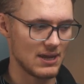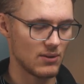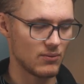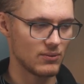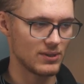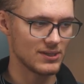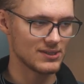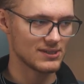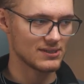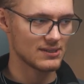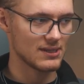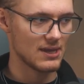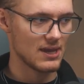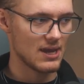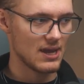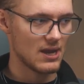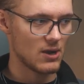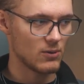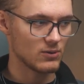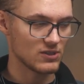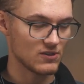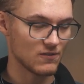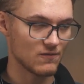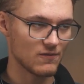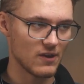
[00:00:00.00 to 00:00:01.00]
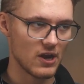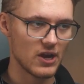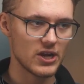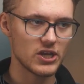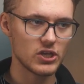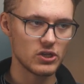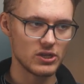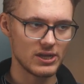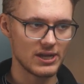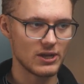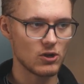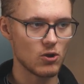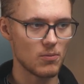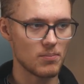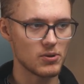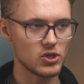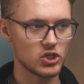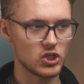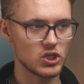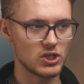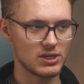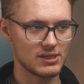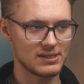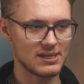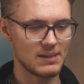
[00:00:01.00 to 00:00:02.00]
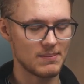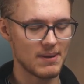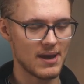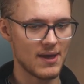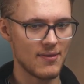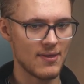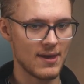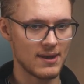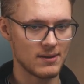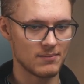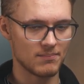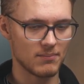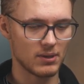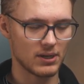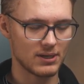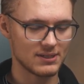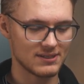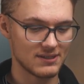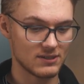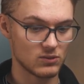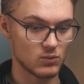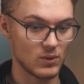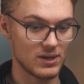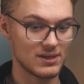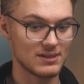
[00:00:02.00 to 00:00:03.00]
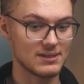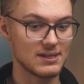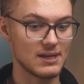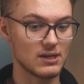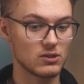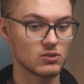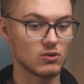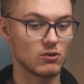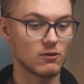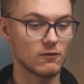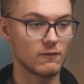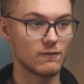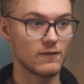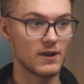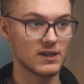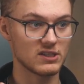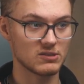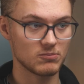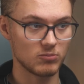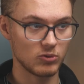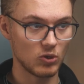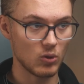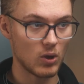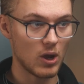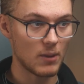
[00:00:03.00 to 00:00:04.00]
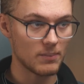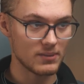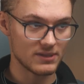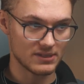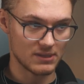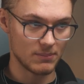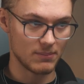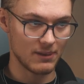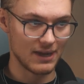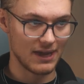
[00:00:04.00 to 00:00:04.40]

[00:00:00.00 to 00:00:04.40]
It was a very unique opportunity back then, because it's when TikTok first blew up as a